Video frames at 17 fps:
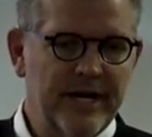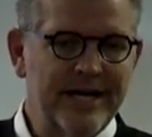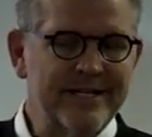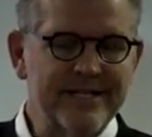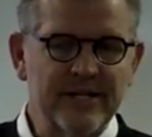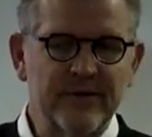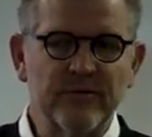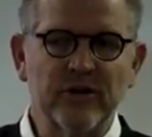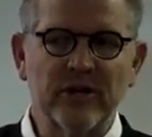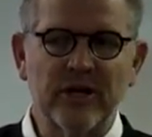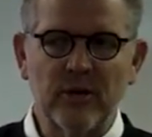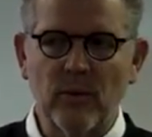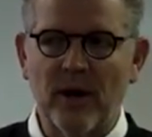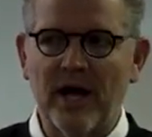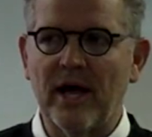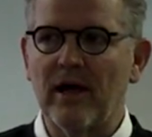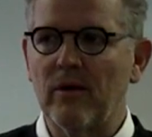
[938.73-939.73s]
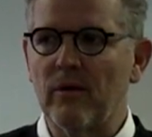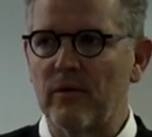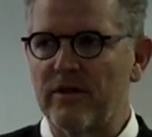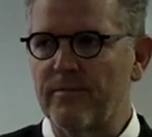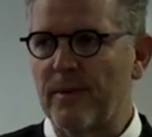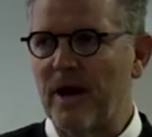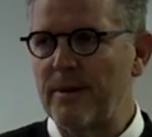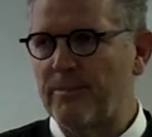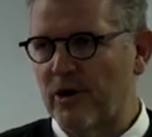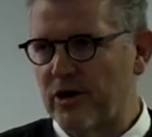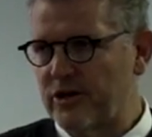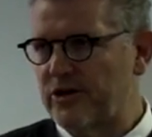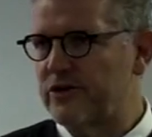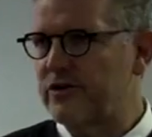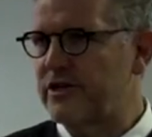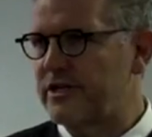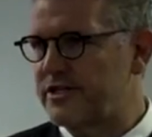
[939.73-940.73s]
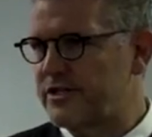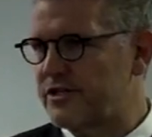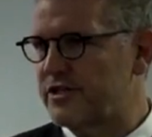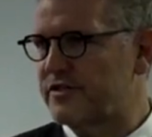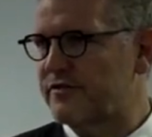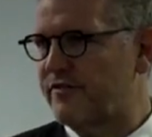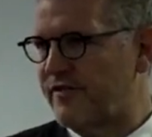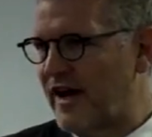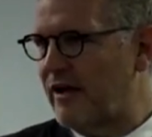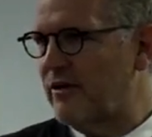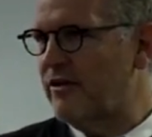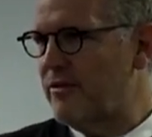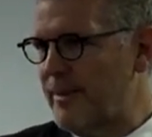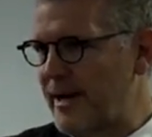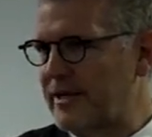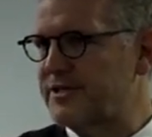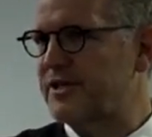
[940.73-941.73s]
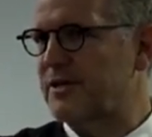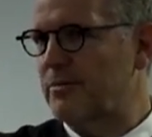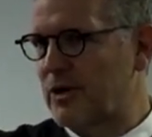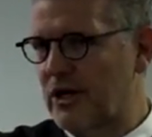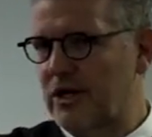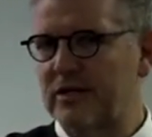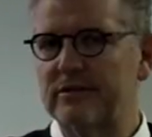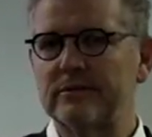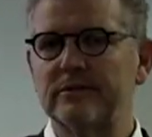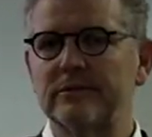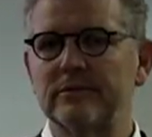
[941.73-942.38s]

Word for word: I did really well with my partner is just follow the bouncing ball.